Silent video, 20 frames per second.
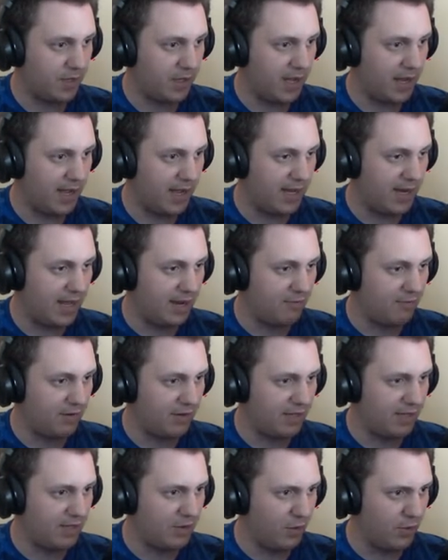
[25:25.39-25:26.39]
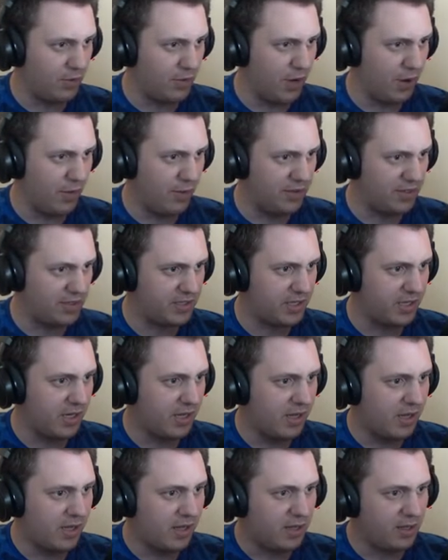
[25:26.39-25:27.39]
And I really don't know this
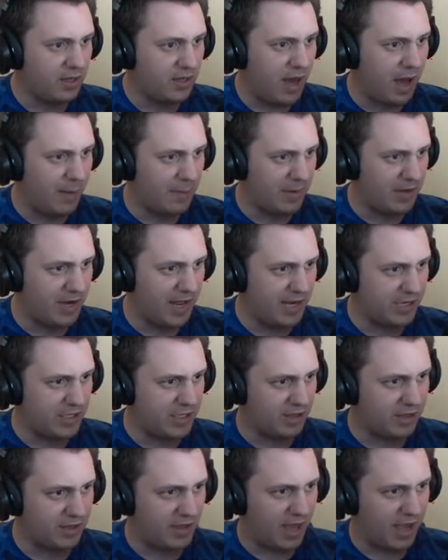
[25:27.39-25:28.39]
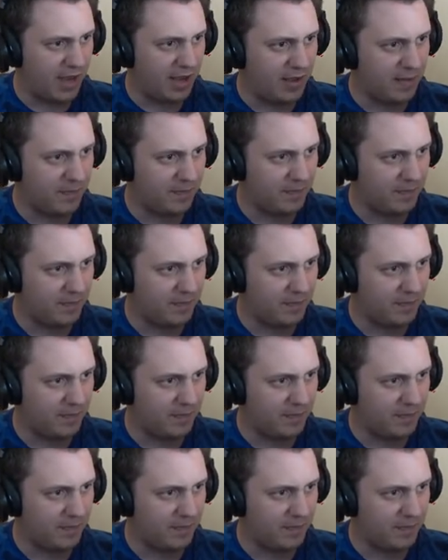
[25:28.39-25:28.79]
combination thing.